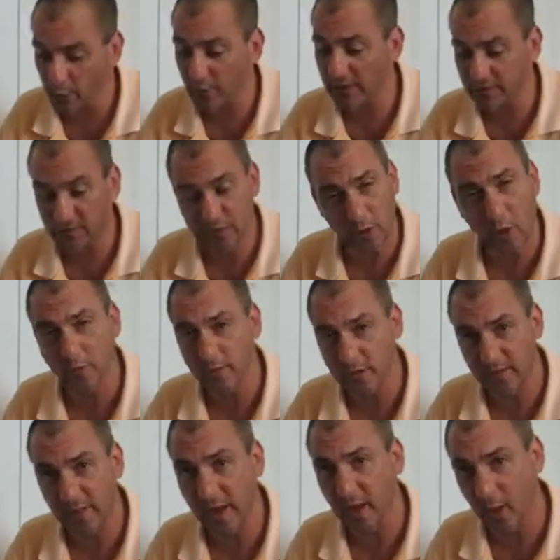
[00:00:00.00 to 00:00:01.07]
you leave solvent
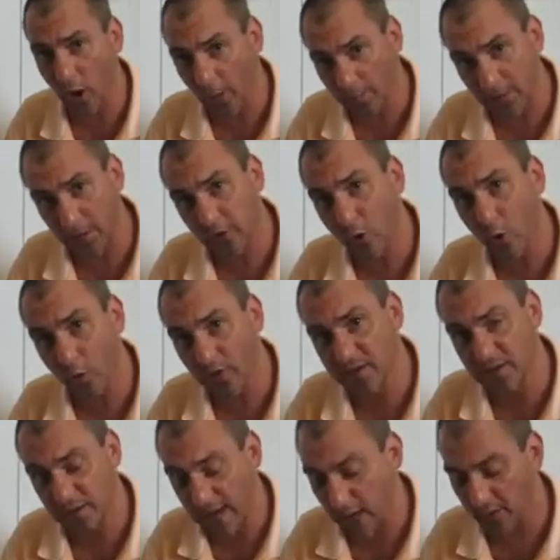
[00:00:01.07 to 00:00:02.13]
in that carpet and don't
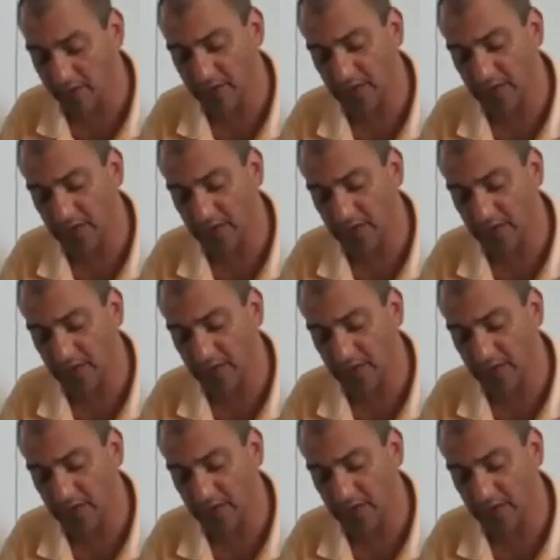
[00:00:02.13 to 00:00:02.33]
rinse it out,